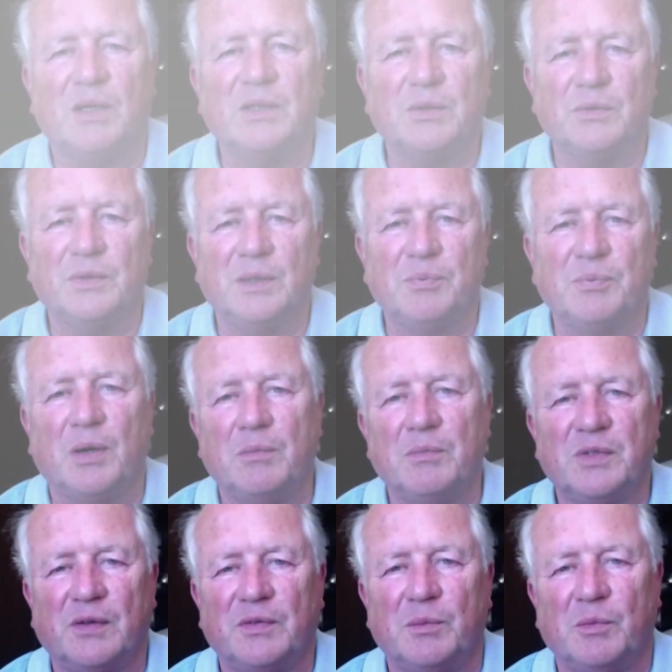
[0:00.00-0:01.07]
the real
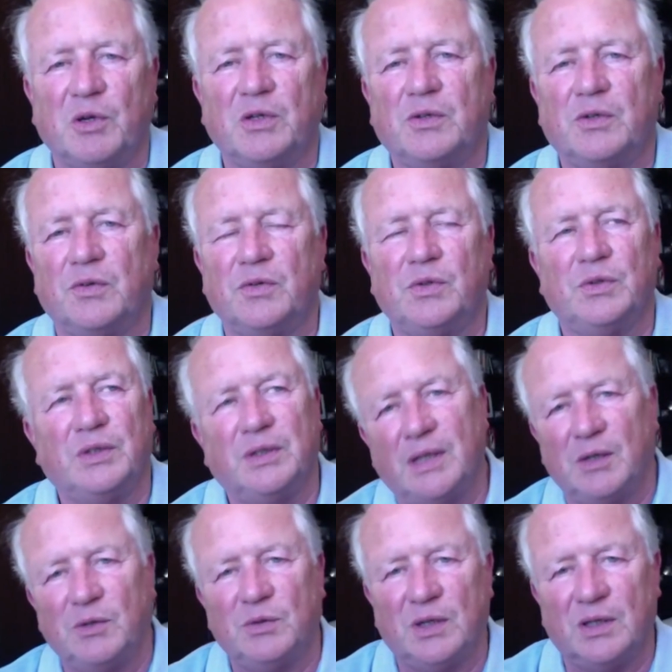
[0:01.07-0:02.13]
problems of the monetary union.
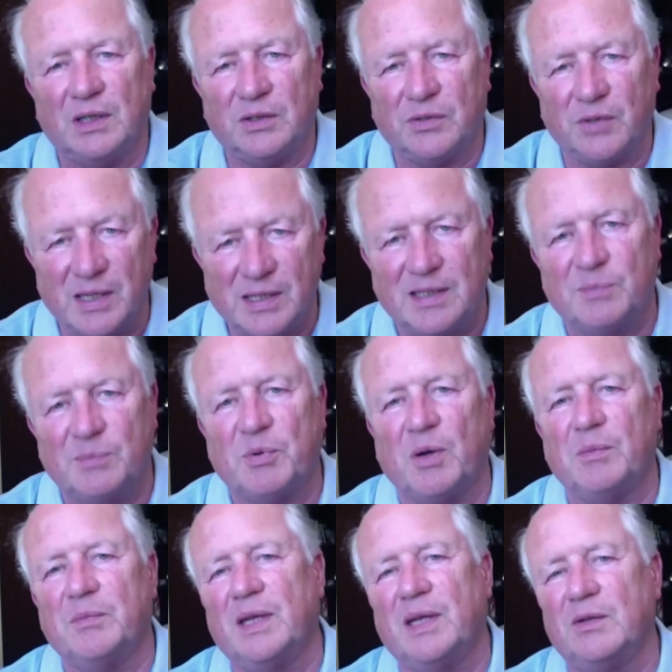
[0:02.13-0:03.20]
They do not address these
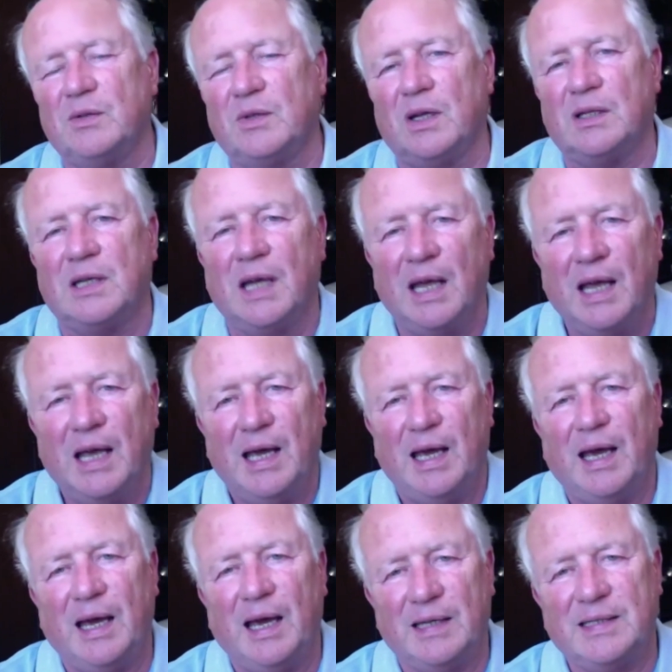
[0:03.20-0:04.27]
problems. They do not
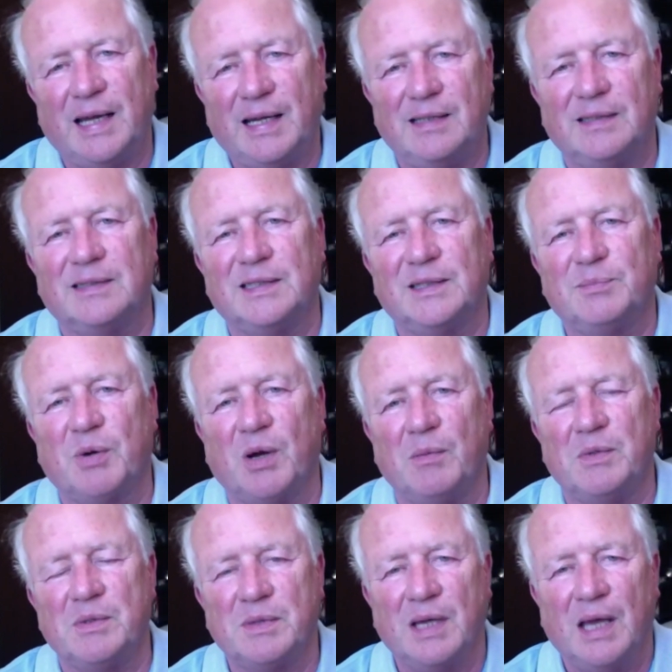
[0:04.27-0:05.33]
tackle these
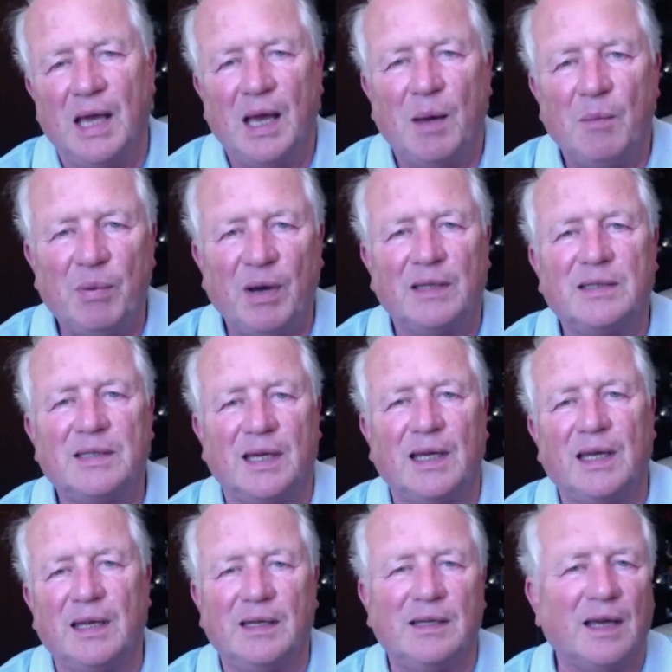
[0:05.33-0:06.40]
problems, but
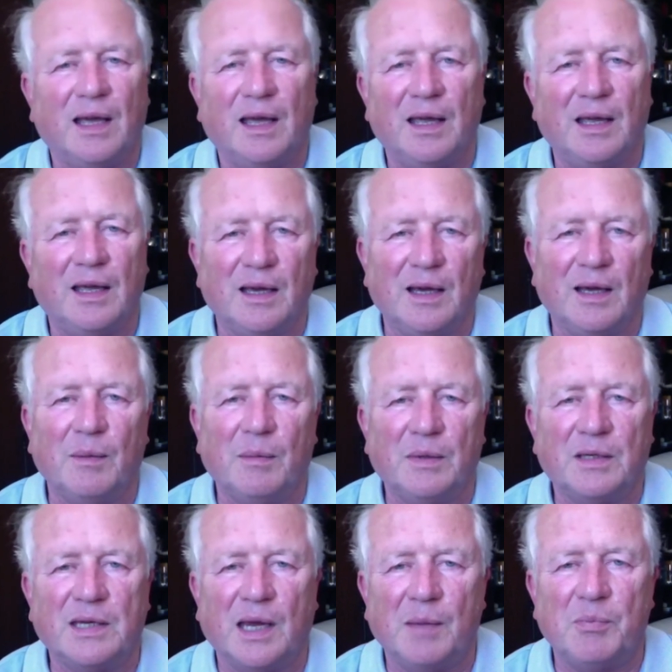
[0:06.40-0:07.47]
they
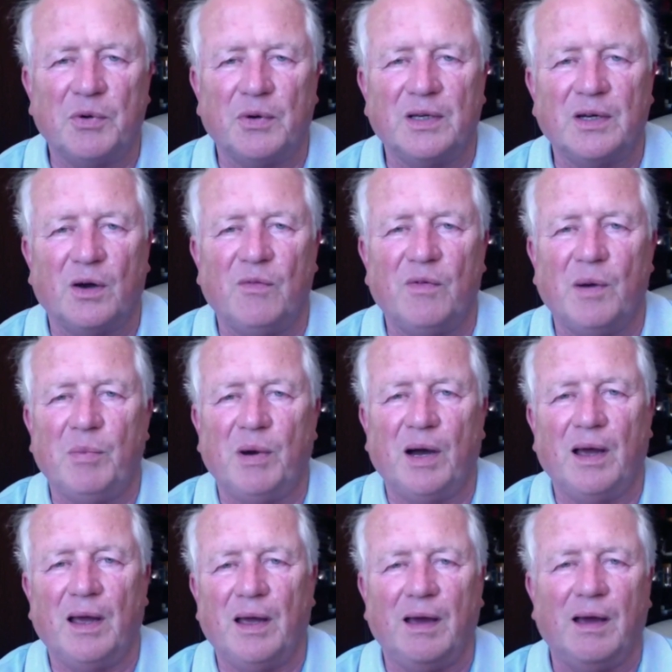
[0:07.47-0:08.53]
taper it over
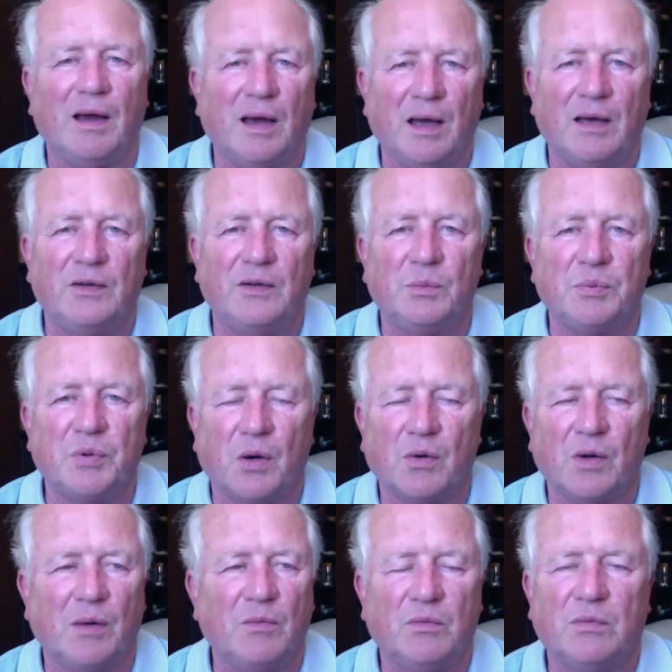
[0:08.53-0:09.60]
by a new
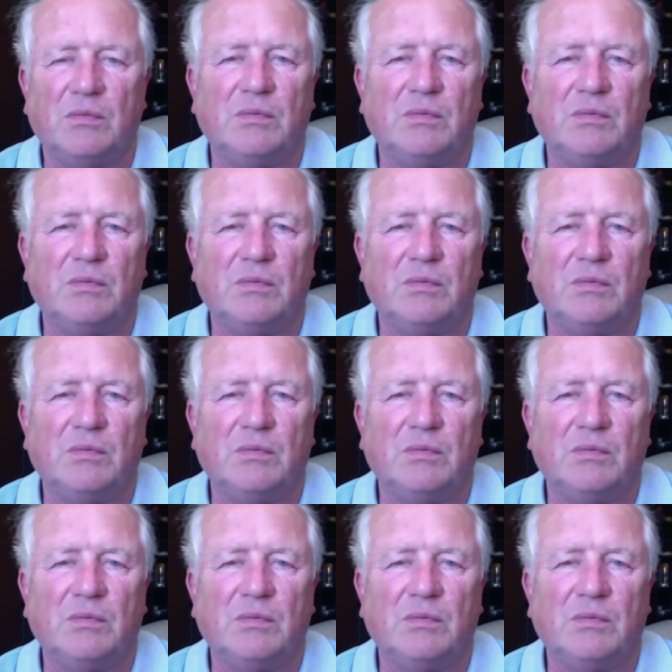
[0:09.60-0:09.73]
program.